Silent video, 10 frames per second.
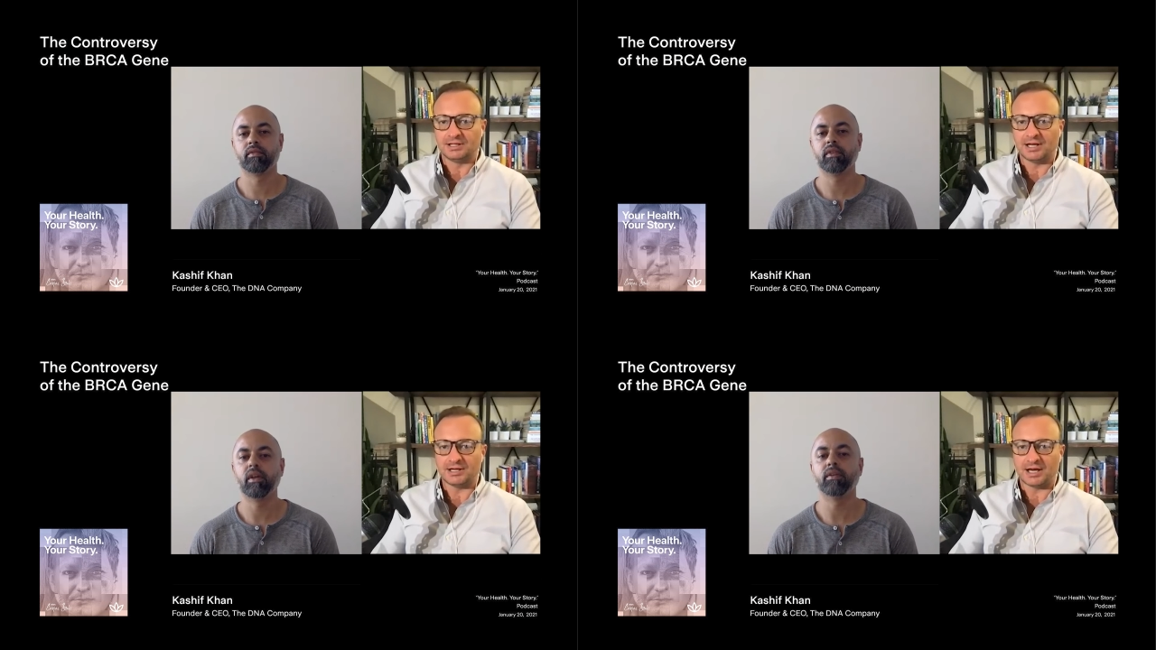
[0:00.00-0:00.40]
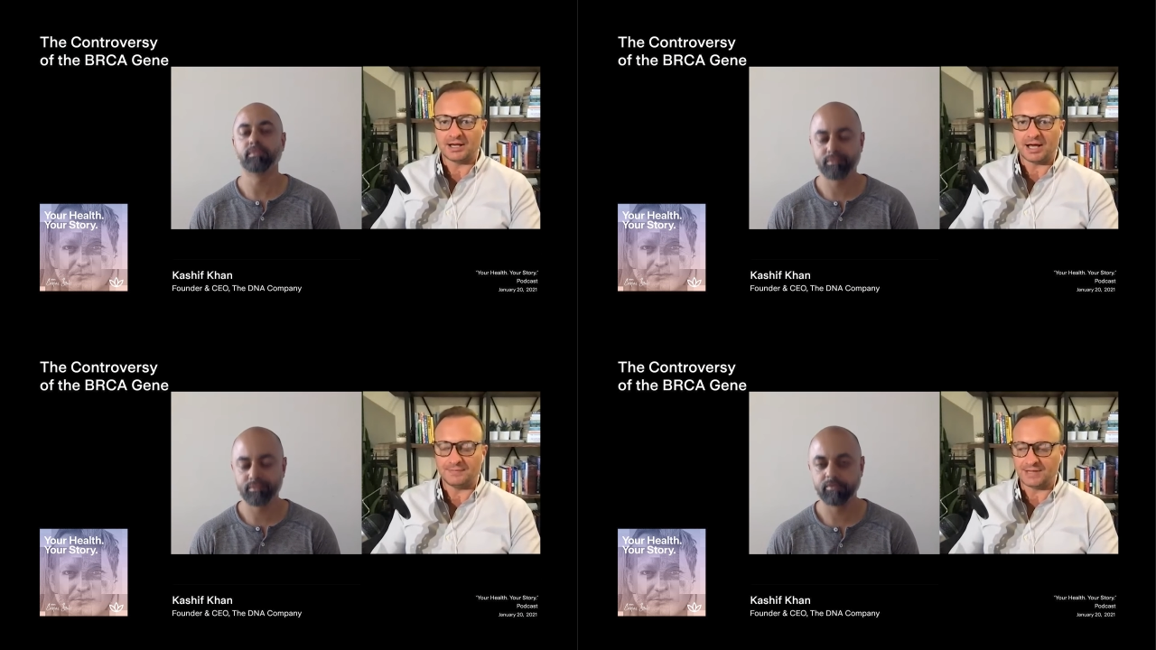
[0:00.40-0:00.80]
Speaker 1: And yeah.
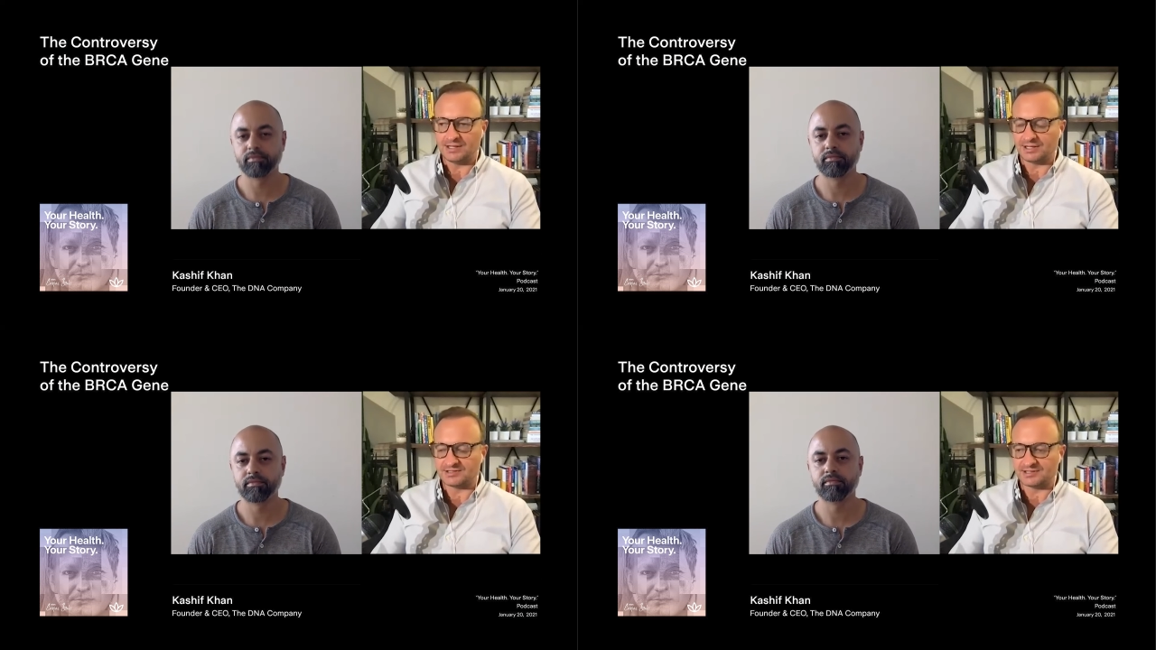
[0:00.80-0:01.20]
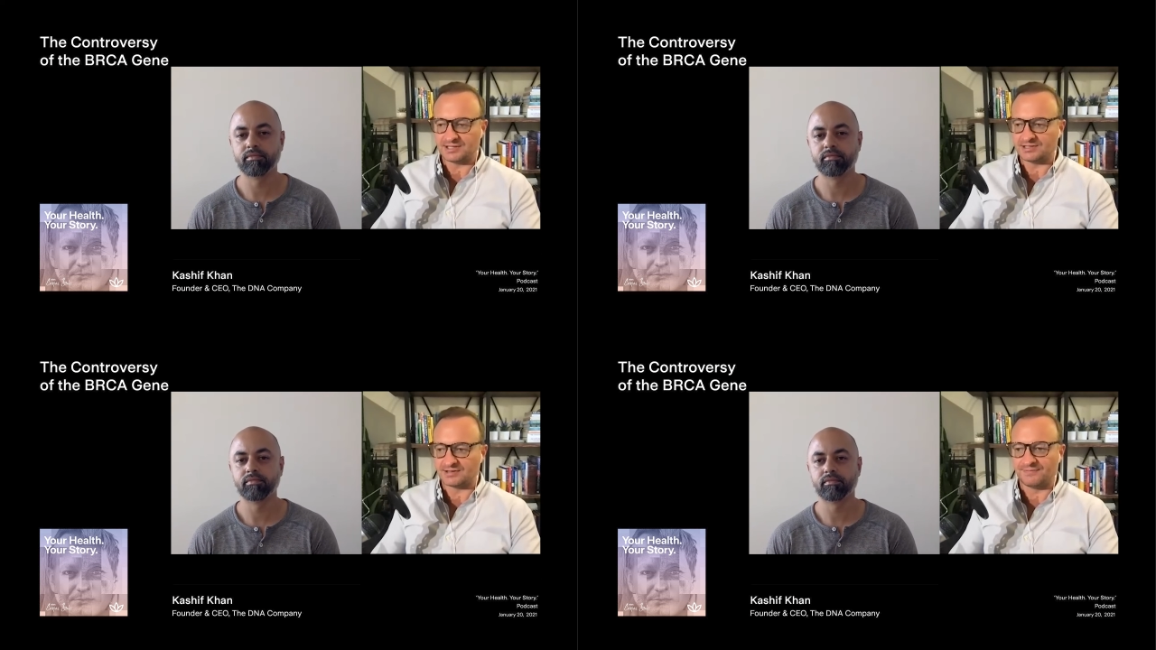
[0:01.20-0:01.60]
I, I think it's
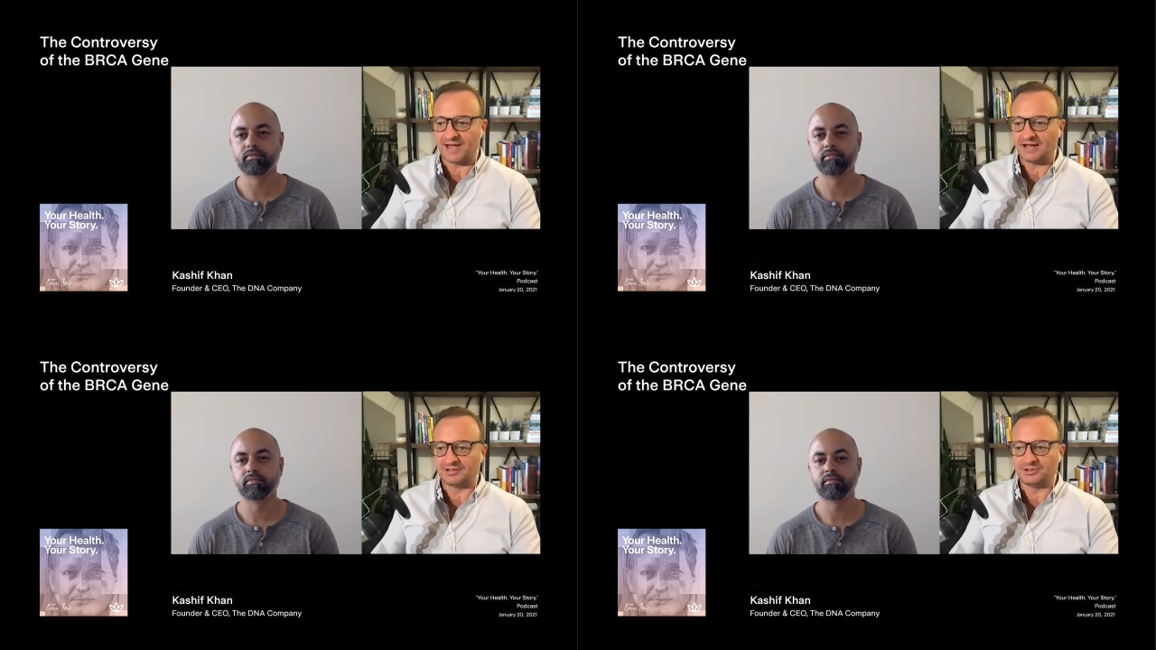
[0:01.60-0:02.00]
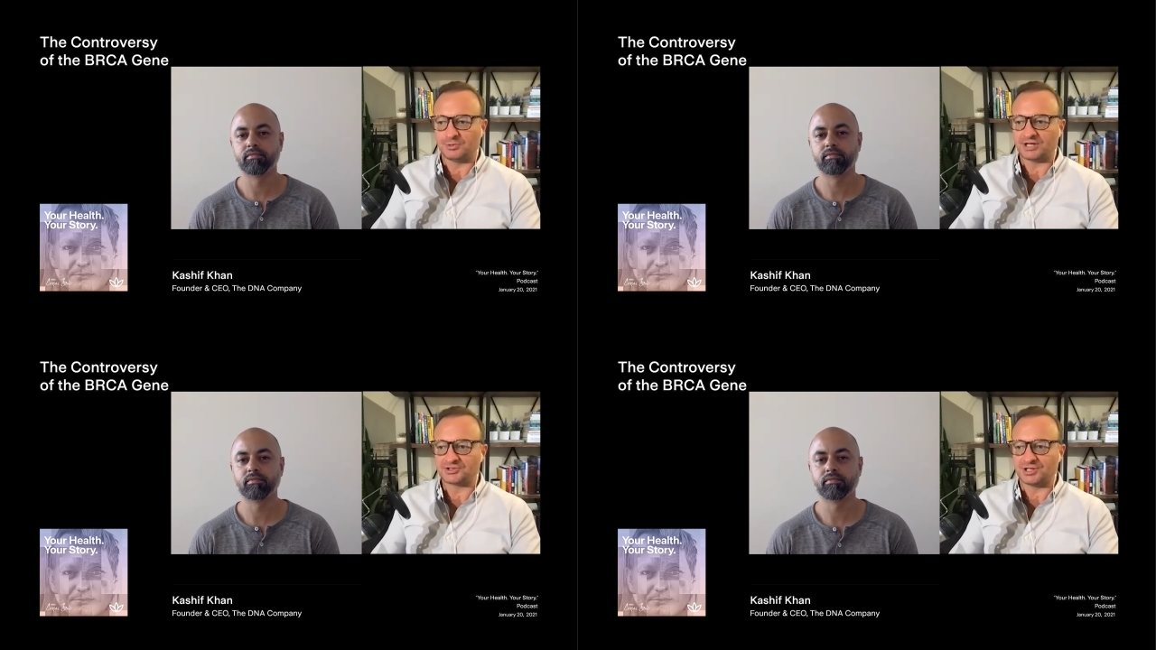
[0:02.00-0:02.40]
it's a valid
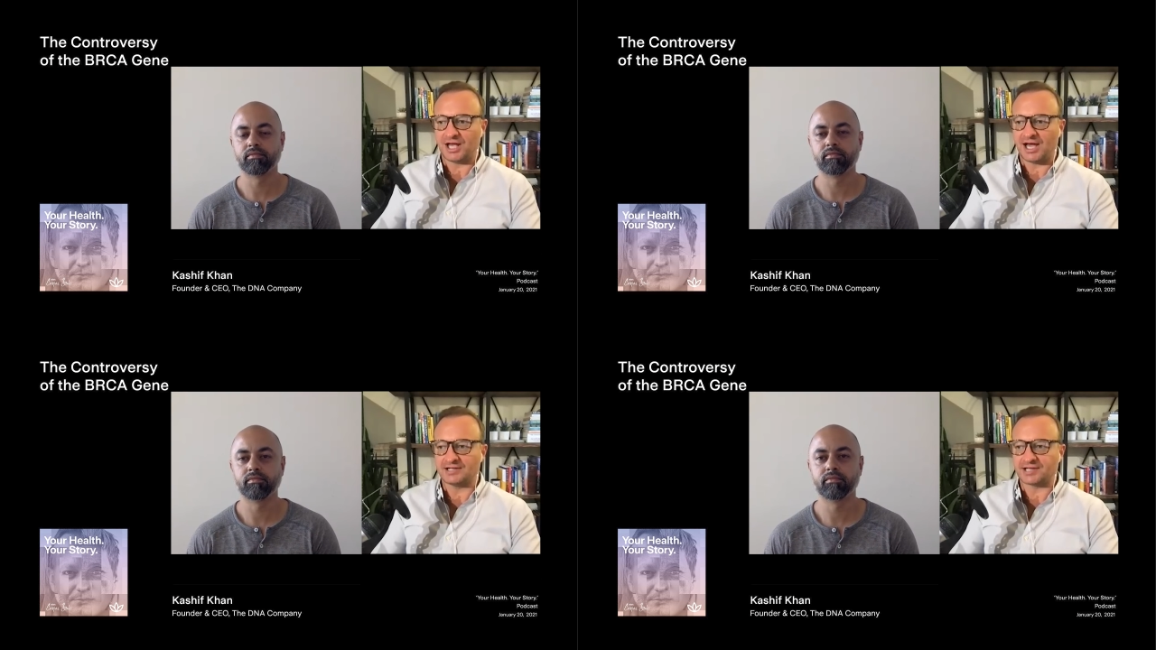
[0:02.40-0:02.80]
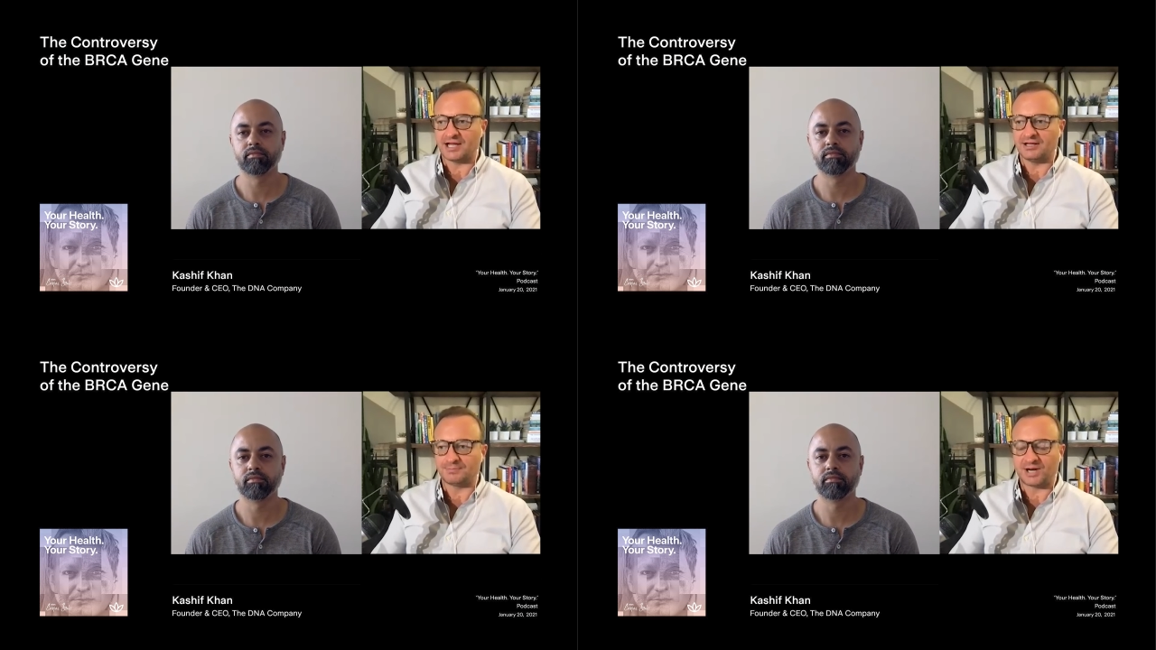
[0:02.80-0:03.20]
question to
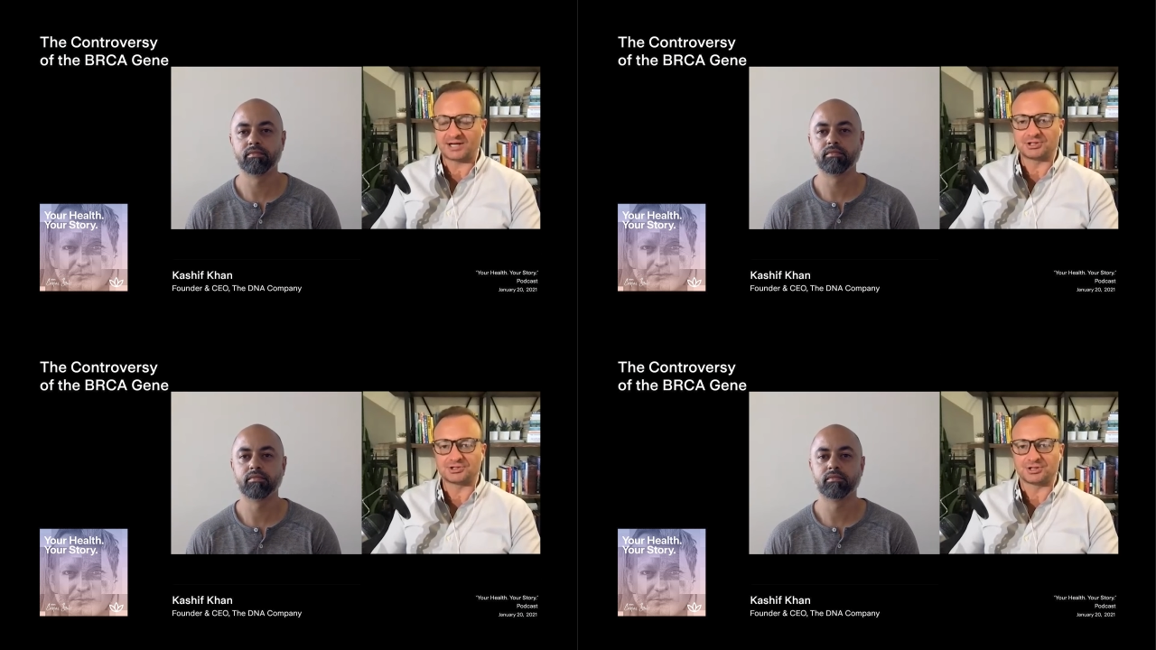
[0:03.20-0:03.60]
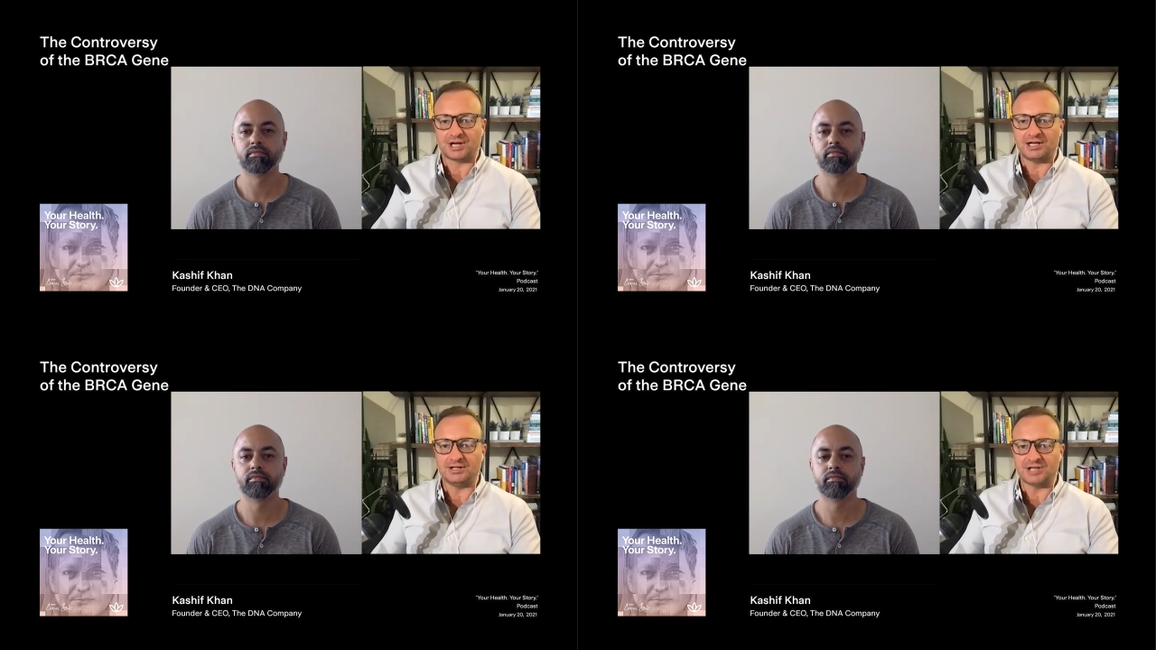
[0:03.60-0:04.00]
ask any
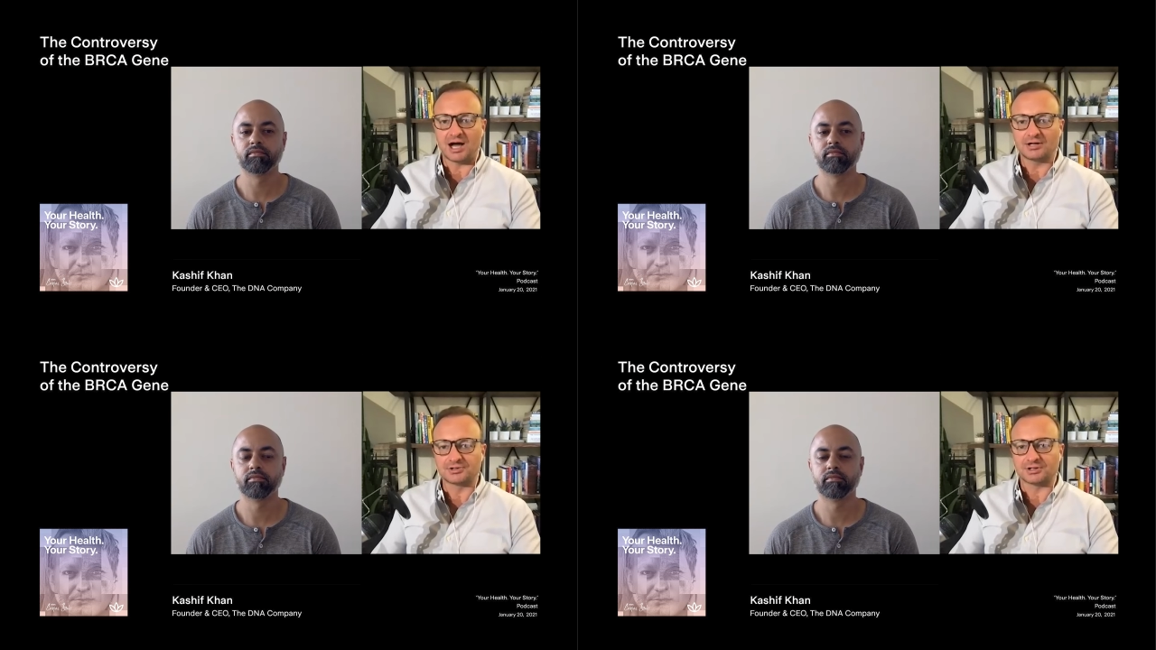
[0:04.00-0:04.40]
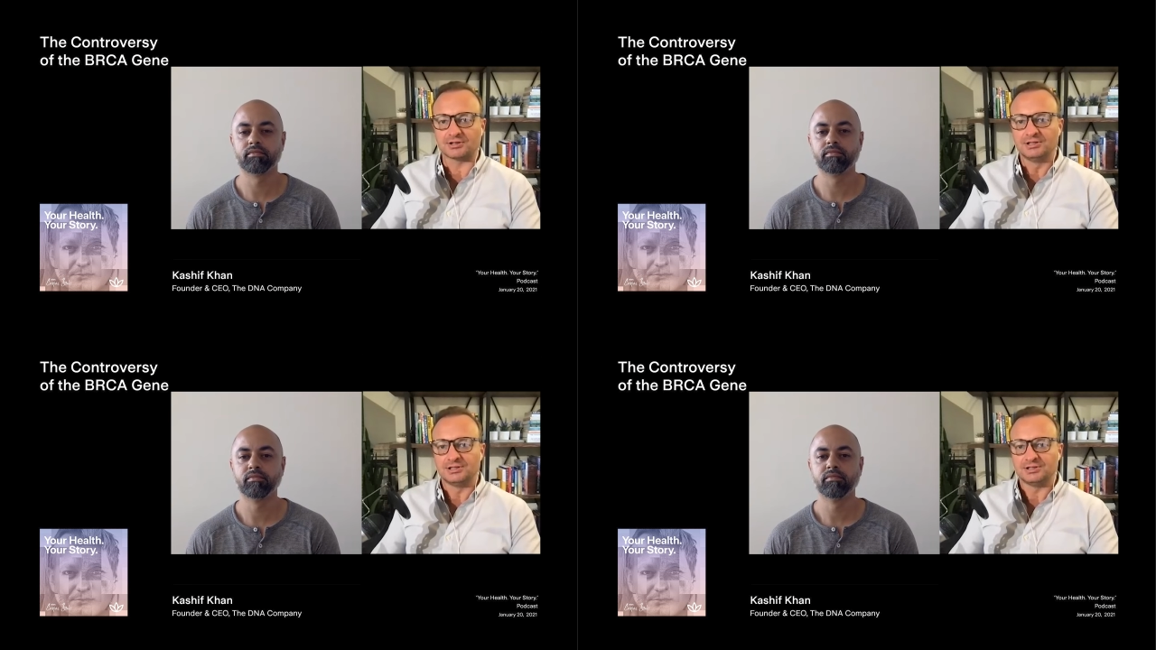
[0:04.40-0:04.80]
practitioner, any doctor,